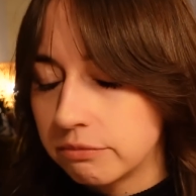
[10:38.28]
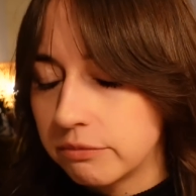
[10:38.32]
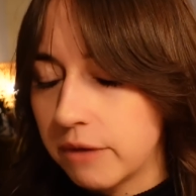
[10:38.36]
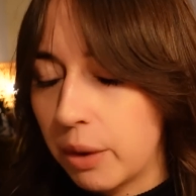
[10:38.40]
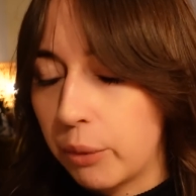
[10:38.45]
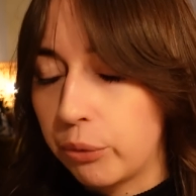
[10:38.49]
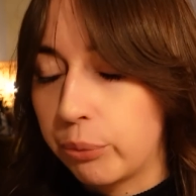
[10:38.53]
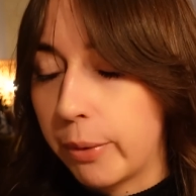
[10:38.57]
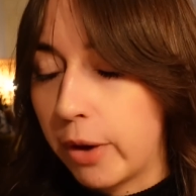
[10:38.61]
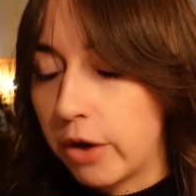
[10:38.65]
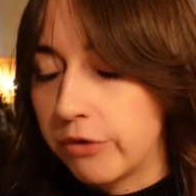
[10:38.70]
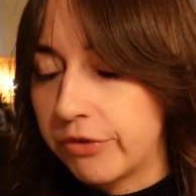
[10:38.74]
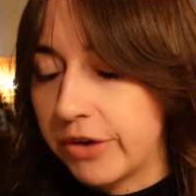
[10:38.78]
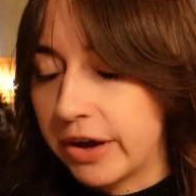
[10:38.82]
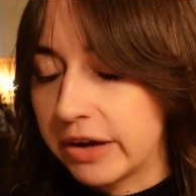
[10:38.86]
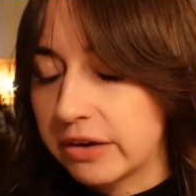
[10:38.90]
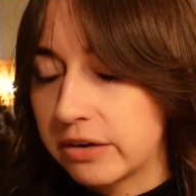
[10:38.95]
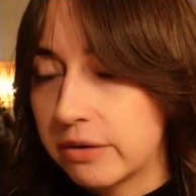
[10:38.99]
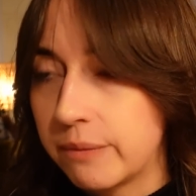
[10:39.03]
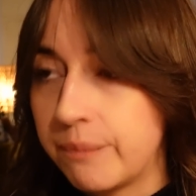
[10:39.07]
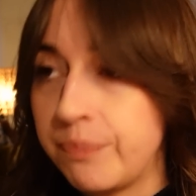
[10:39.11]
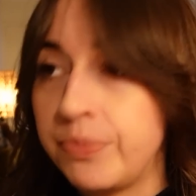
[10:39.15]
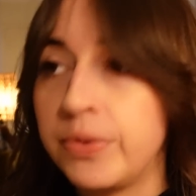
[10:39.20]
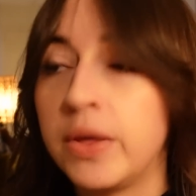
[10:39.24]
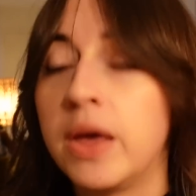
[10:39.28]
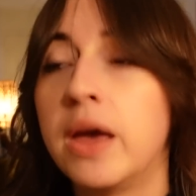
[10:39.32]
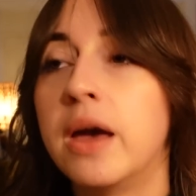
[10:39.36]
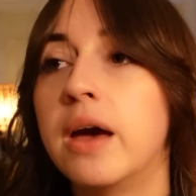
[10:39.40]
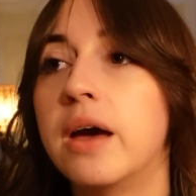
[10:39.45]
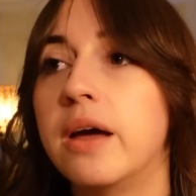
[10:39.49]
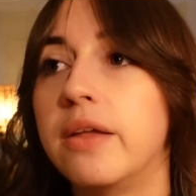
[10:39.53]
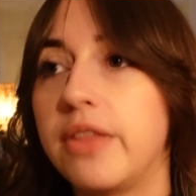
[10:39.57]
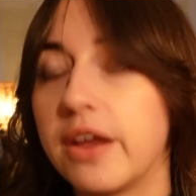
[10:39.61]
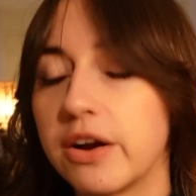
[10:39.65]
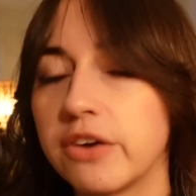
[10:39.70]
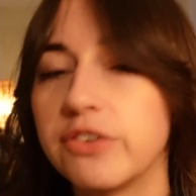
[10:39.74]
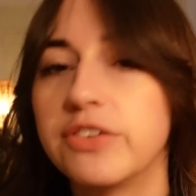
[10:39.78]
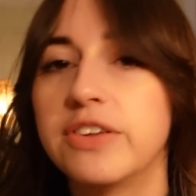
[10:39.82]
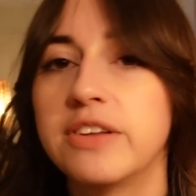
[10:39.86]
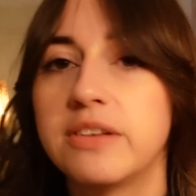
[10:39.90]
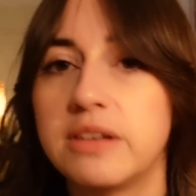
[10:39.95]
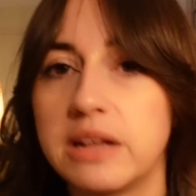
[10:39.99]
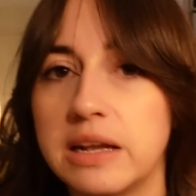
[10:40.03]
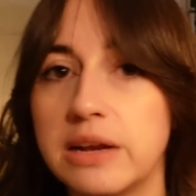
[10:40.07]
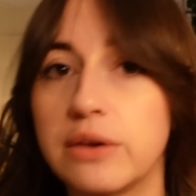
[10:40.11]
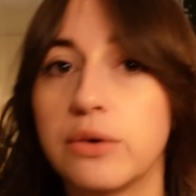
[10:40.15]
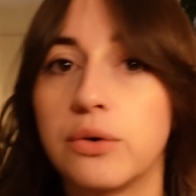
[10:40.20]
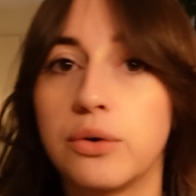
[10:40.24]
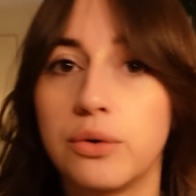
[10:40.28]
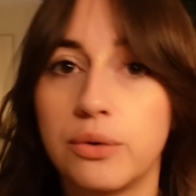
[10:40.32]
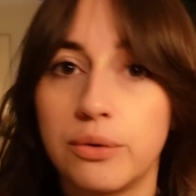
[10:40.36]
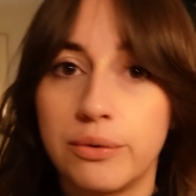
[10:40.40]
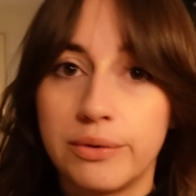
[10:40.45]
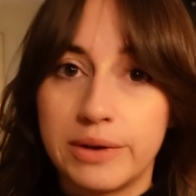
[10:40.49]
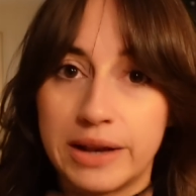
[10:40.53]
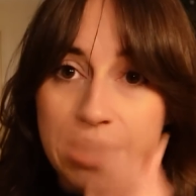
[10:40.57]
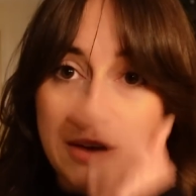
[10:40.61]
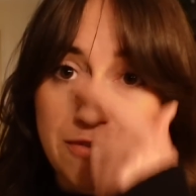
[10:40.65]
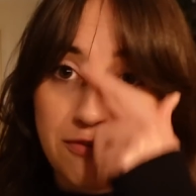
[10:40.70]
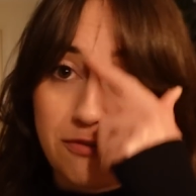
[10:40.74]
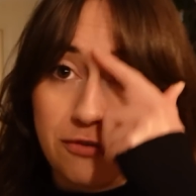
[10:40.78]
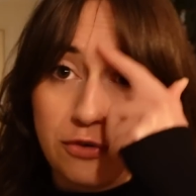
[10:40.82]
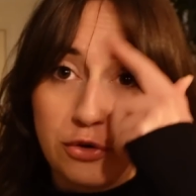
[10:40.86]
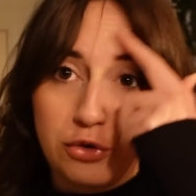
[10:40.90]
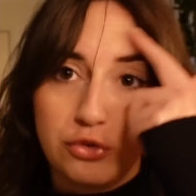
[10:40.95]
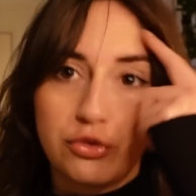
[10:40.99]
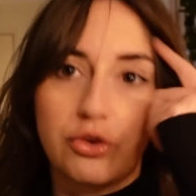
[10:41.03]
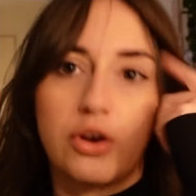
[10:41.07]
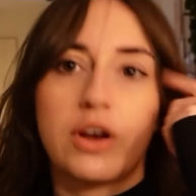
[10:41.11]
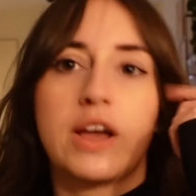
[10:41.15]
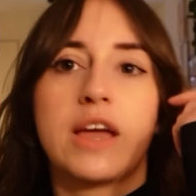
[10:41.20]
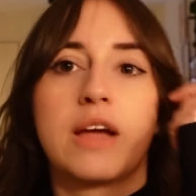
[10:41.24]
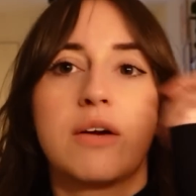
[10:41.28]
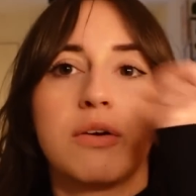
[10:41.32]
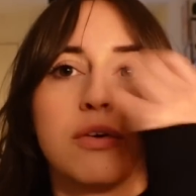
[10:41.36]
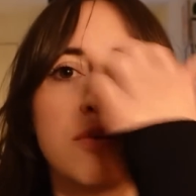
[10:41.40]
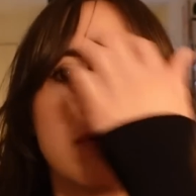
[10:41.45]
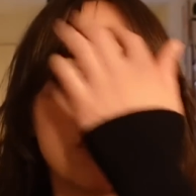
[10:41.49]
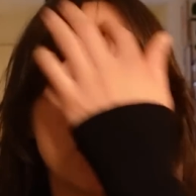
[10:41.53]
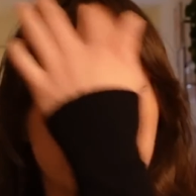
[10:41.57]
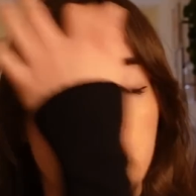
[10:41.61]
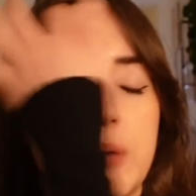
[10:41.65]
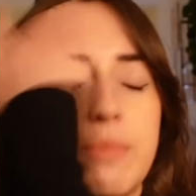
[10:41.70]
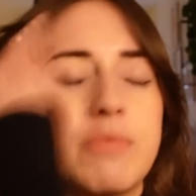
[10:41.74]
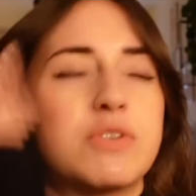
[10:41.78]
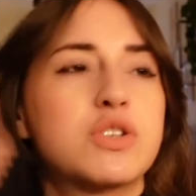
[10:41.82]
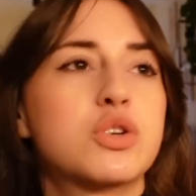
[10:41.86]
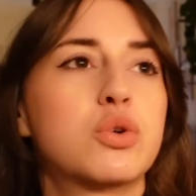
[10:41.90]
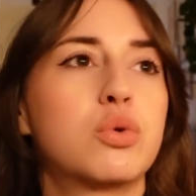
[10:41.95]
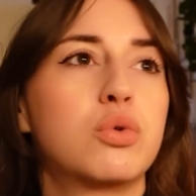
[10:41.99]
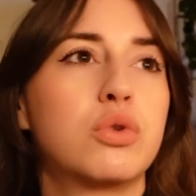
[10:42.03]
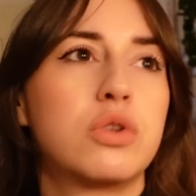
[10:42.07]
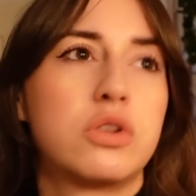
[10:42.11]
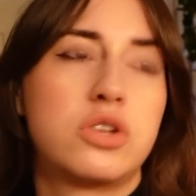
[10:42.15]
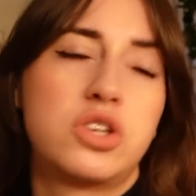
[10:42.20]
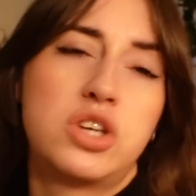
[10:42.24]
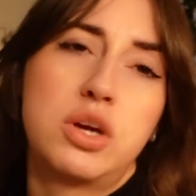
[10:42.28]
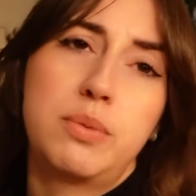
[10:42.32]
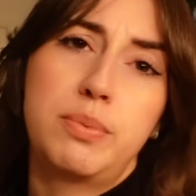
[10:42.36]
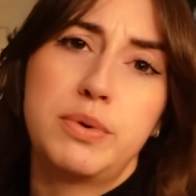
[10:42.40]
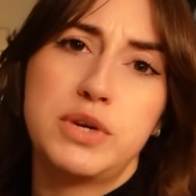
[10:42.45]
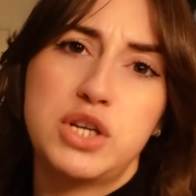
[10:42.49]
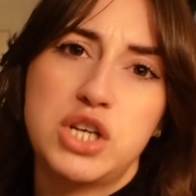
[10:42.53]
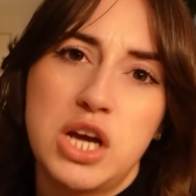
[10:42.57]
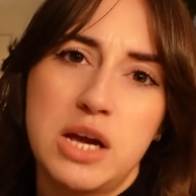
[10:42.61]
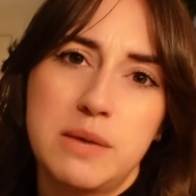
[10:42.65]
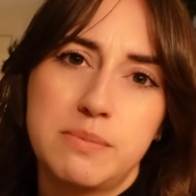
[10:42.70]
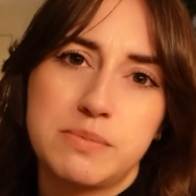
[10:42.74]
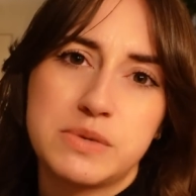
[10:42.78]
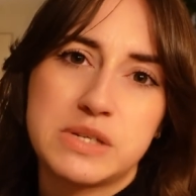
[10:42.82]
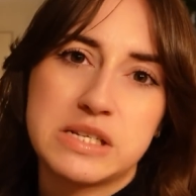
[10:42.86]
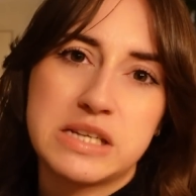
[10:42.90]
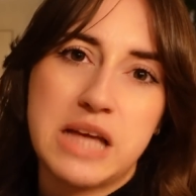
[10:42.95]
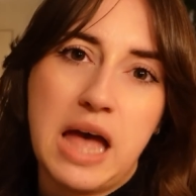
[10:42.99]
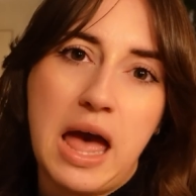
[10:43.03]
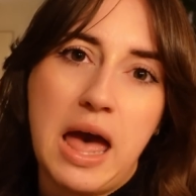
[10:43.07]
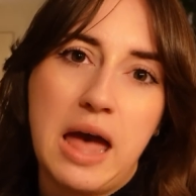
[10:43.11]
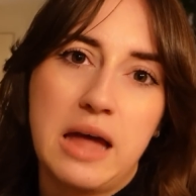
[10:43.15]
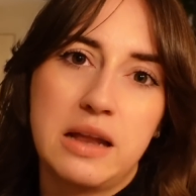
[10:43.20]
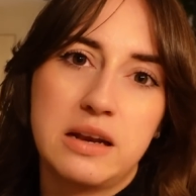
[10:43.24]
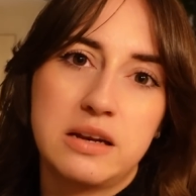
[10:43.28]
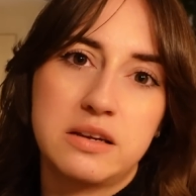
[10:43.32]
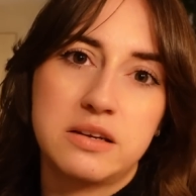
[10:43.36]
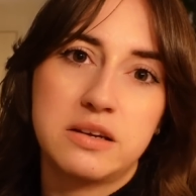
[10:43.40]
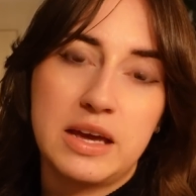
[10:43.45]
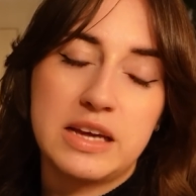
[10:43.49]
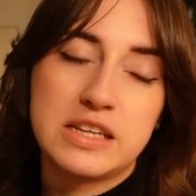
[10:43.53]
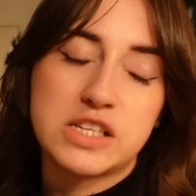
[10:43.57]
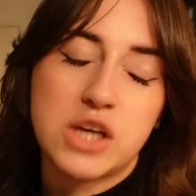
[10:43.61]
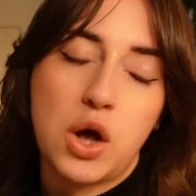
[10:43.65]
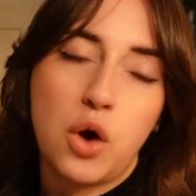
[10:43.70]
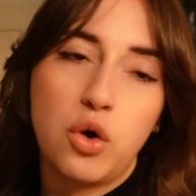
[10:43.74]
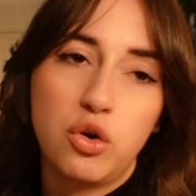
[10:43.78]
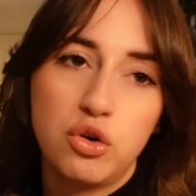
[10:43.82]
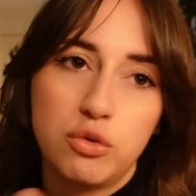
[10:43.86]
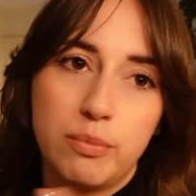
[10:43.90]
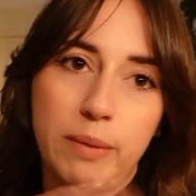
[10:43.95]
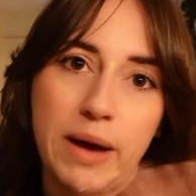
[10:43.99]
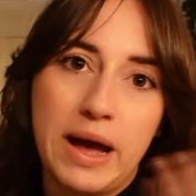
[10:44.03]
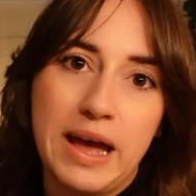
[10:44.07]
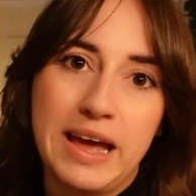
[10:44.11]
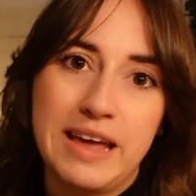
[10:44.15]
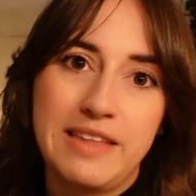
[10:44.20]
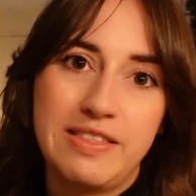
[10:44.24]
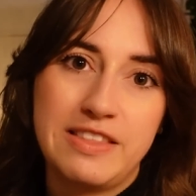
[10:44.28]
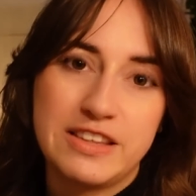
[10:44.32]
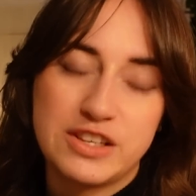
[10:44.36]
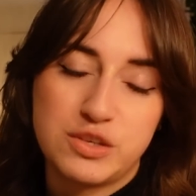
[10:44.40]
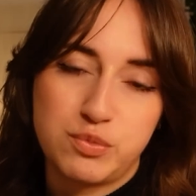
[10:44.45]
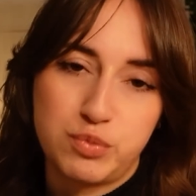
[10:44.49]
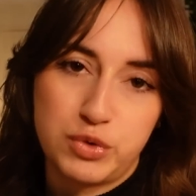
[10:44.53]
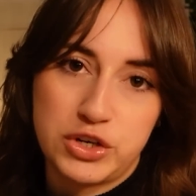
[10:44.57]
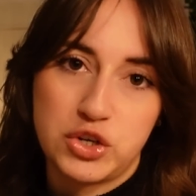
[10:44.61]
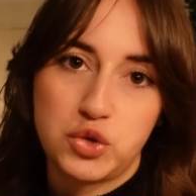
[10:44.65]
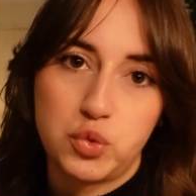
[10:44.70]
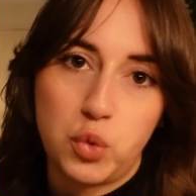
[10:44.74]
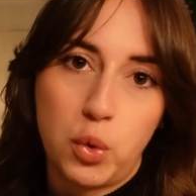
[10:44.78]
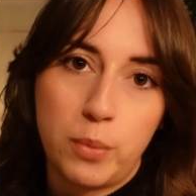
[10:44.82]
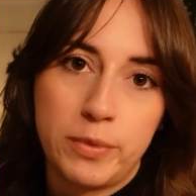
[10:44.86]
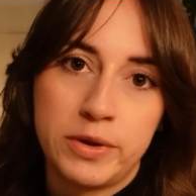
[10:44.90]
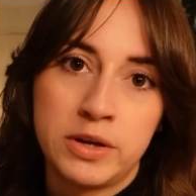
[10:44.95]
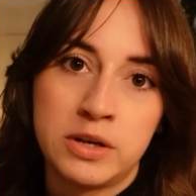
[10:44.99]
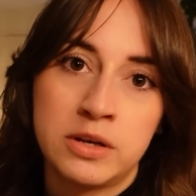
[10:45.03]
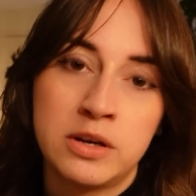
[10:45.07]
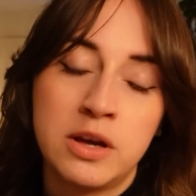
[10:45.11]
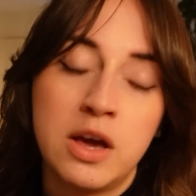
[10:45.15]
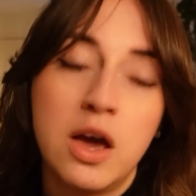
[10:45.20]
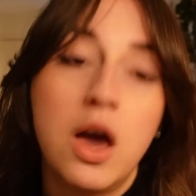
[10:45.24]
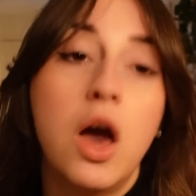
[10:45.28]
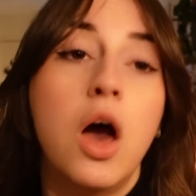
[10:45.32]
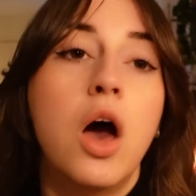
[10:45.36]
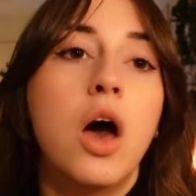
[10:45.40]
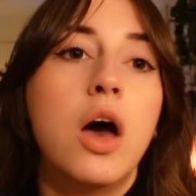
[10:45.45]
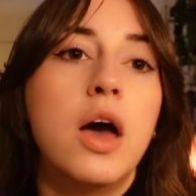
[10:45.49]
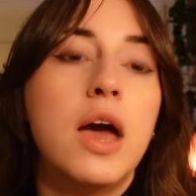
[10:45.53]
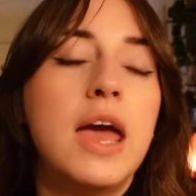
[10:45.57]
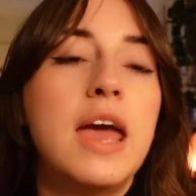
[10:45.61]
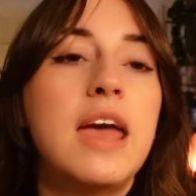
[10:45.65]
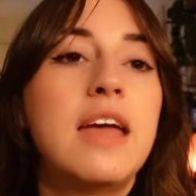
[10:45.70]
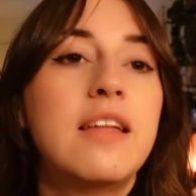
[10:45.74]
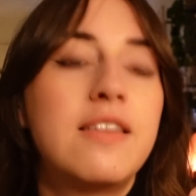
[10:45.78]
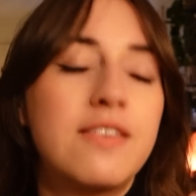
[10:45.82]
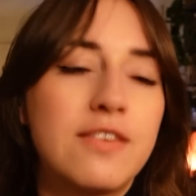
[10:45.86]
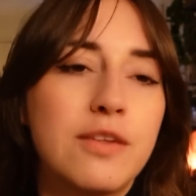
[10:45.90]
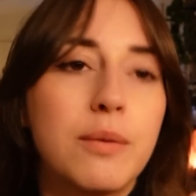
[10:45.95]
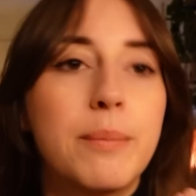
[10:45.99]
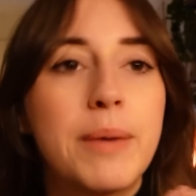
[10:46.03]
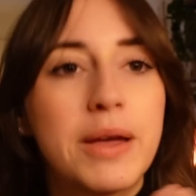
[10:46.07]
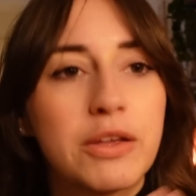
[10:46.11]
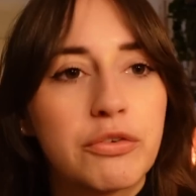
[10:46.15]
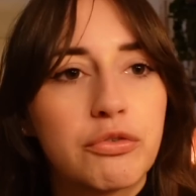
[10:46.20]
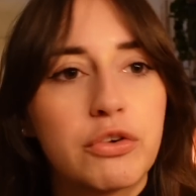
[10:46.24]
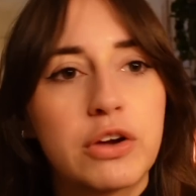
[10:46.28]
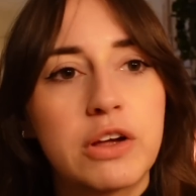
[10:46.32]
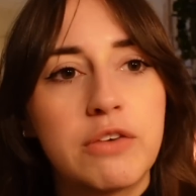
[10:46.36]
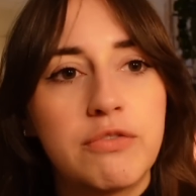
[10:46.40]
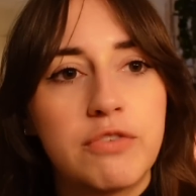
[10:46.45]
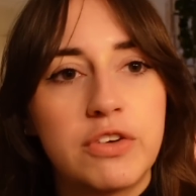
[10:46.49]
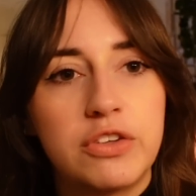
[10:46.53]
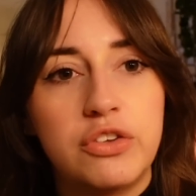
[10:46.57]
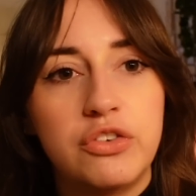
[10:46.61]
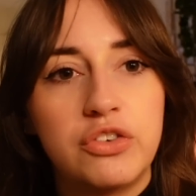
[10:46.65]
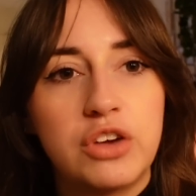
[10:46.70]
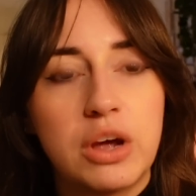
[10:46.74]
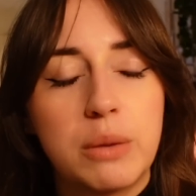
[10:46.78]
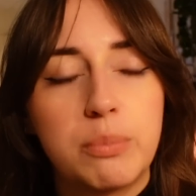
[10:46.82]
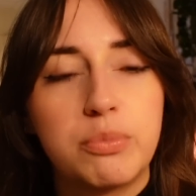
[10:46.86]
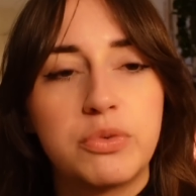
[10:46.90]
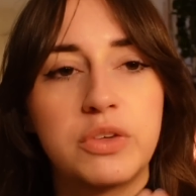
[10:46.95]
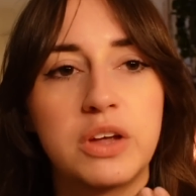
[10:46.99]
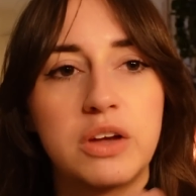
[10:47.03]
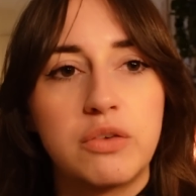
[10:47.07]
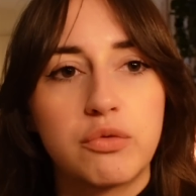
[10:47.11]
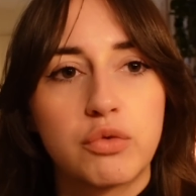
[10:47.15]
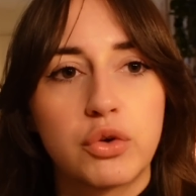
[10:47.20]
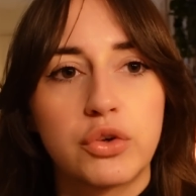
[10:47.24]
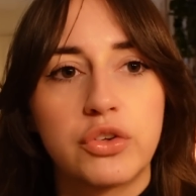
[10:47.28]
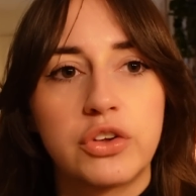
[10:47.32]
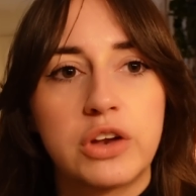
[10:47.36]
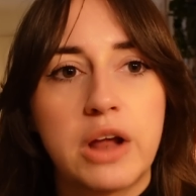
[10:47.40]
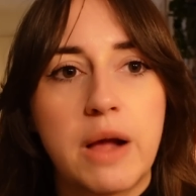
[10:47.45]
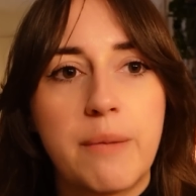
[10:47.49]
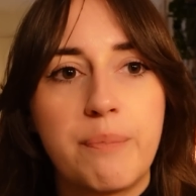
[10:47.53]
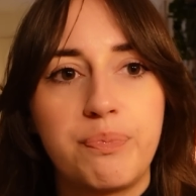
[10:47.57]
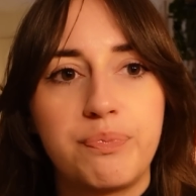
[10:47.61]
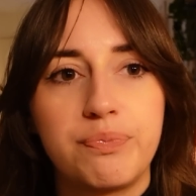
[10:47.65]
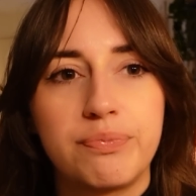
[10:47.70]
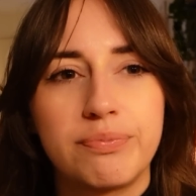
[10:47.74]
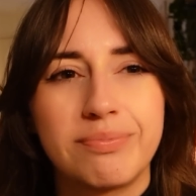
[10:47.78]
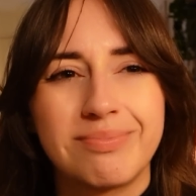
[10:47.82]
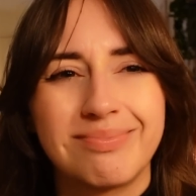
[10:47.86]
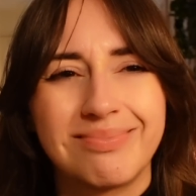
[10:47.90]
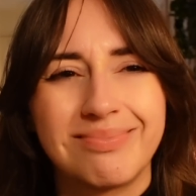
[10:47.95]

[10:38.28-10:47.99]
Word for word: It was perfect. There's this little like food truck here in Rotterdam, it's called Chippy Chips, and it's owned by this British woman. It's the best freaking fish and chips in Rotterdam.